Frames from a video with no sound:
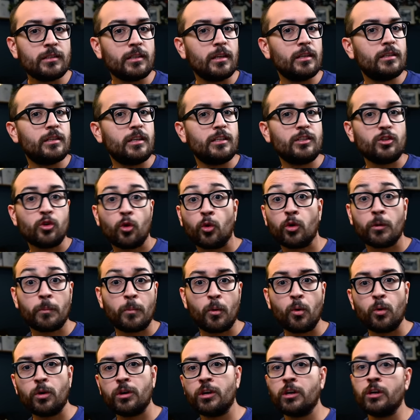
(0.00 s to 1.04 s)
such as
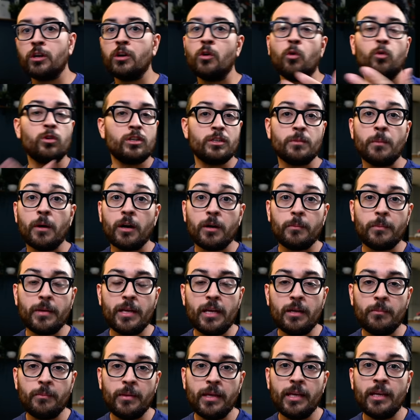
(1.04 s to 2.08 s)
YourPorter or
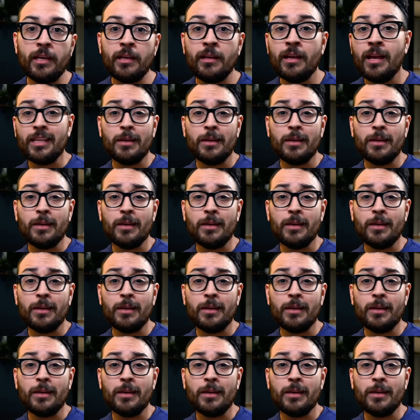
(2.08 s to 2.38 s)
SmartBnB.